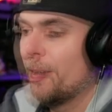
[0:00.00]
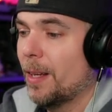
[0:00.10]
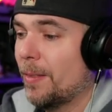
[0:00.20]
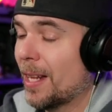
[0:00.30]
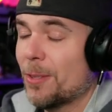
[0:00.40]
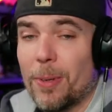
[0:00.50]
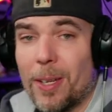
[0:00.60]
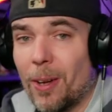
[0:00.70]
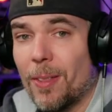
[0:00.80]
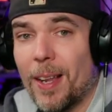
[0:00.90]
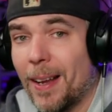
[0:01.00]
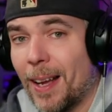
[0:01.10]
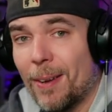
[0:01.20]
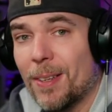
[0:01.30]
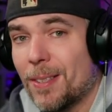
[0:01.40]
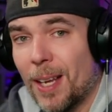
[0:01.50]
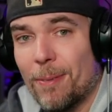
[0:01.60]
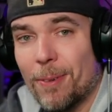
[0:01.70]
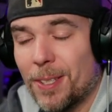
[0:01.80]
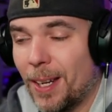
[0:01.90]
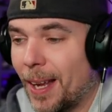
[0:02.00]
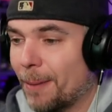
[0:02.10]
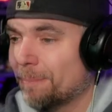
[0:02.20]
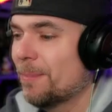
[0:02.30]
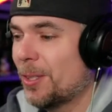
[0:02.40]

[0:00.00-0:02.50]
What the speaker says: And that's really all that I have to say for today.